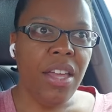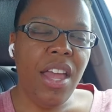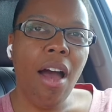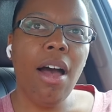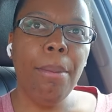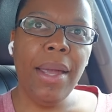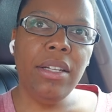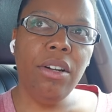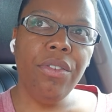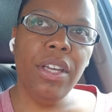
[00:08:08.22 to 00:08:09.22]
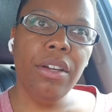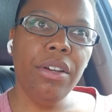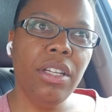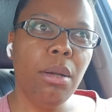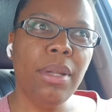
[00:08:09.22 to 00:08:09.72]
y'all i made it over here
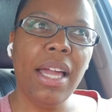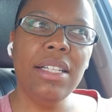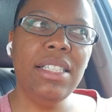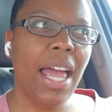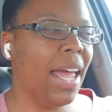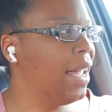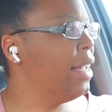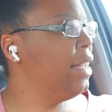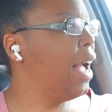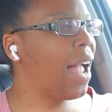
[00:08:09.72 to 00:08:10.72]
and i'm like dang i